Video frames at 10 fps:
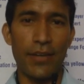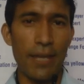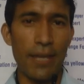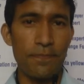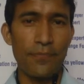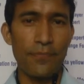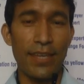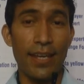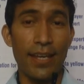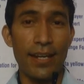Okay,
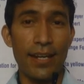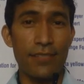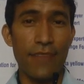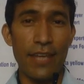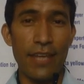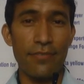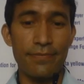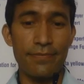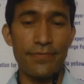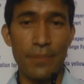it's a very
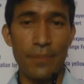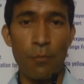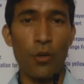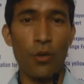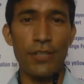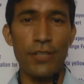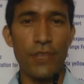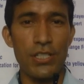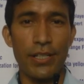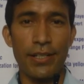important
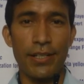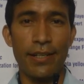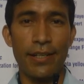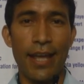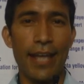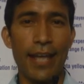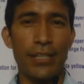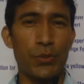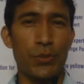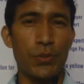question, and
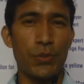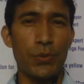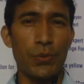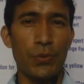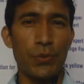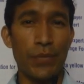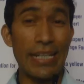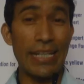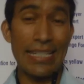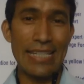to
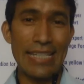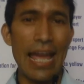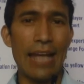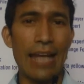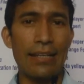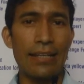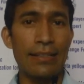really understand